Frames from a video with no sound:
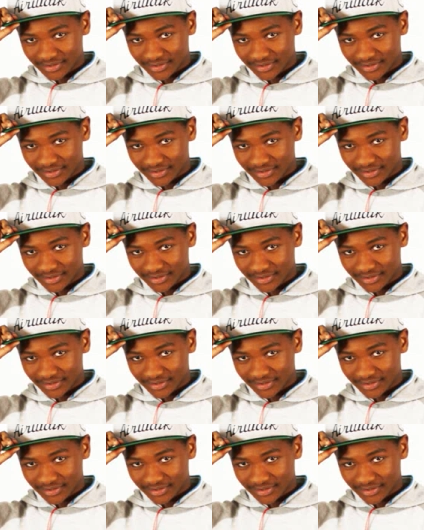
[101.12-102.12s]

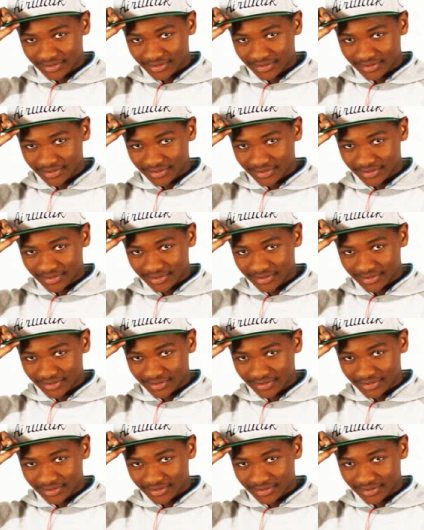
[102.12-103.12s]

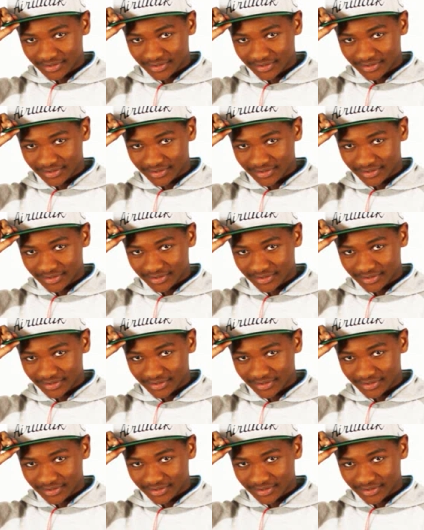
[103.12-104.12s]

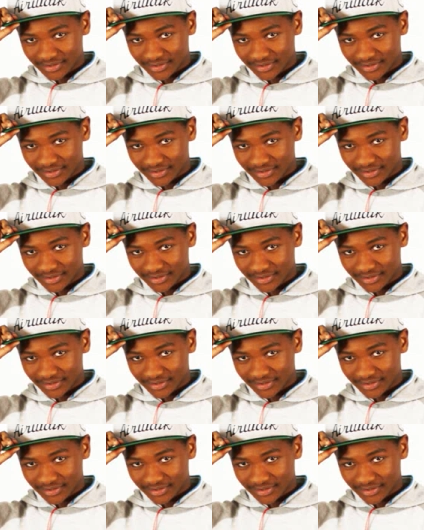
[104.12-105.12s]

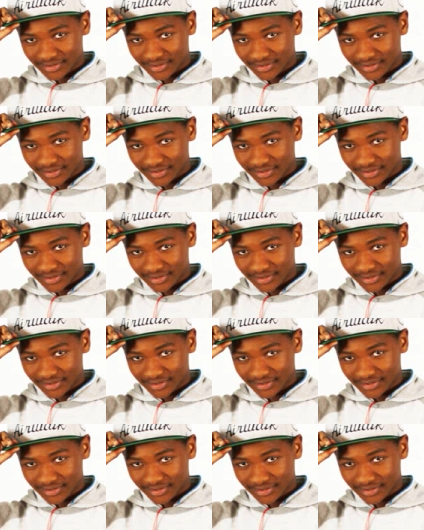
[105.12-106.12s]

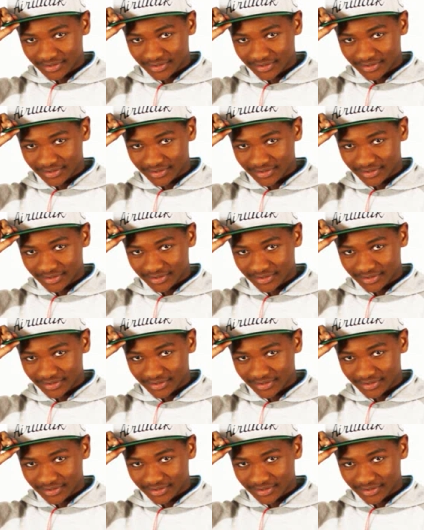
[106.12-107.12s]

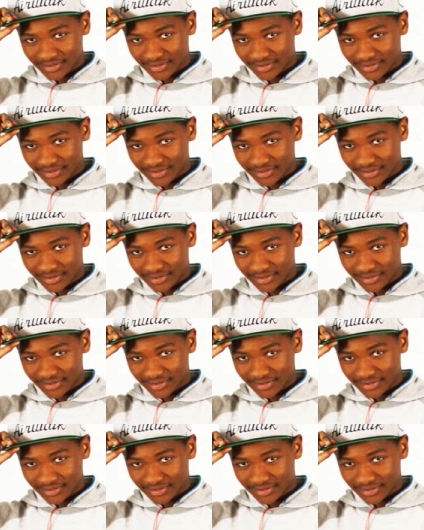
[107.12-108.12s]

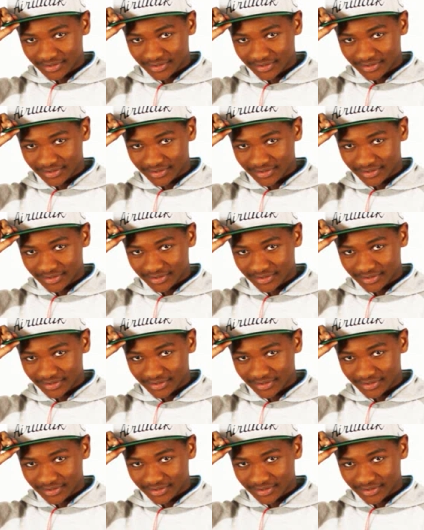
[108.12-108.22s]
This is a still picture; no speech is visible.